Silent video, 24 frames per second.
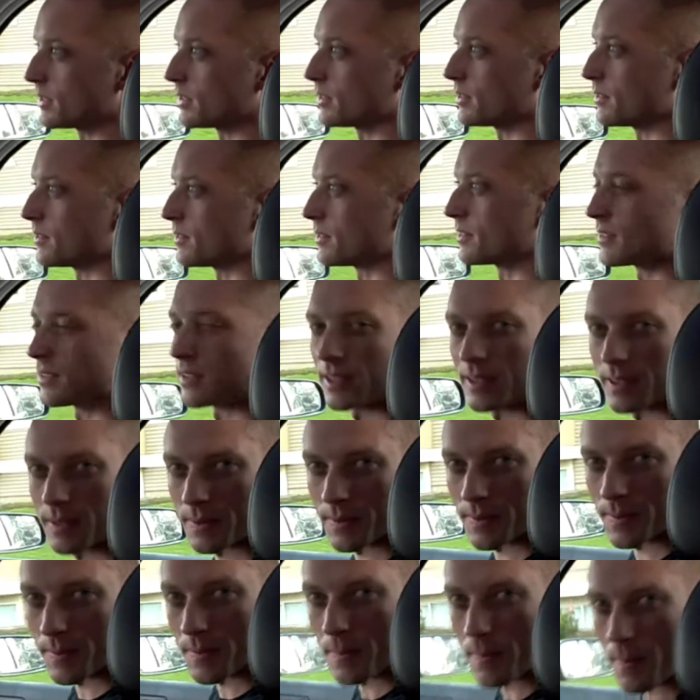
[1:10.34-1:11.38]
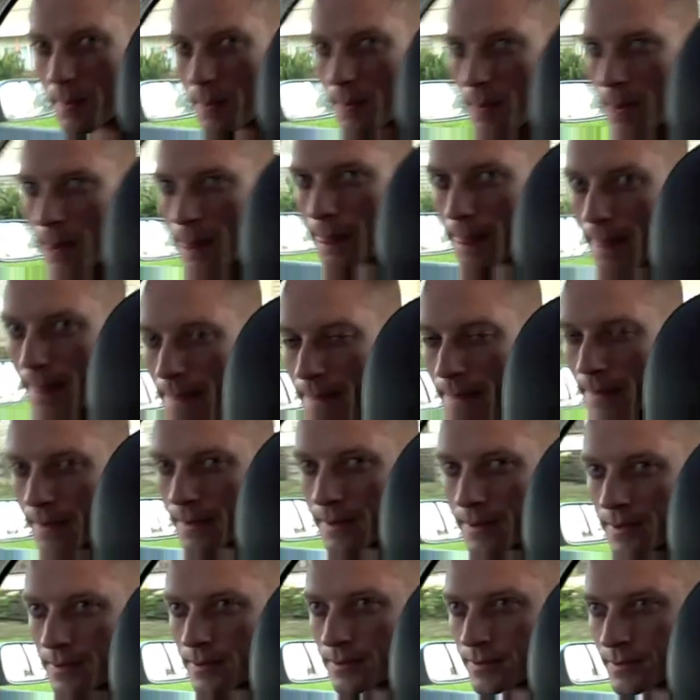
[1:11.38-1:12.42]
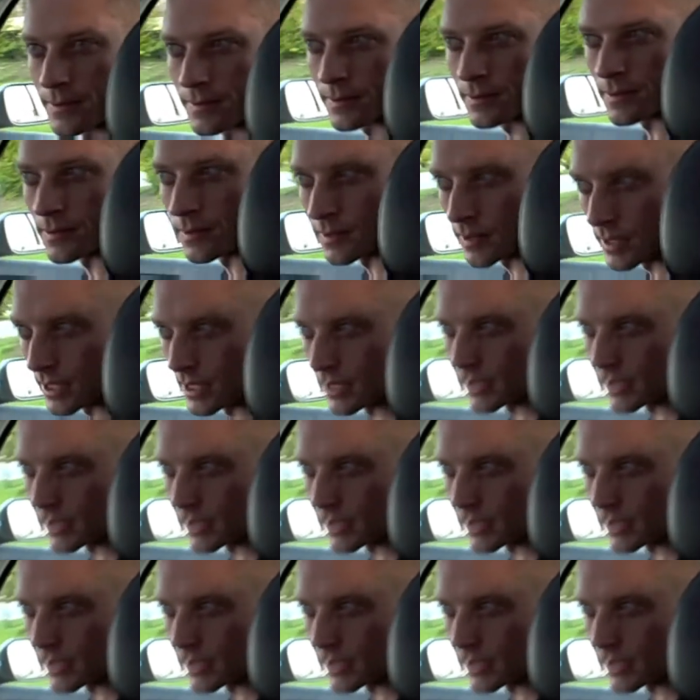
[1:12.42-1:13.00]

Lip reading: house like this here in this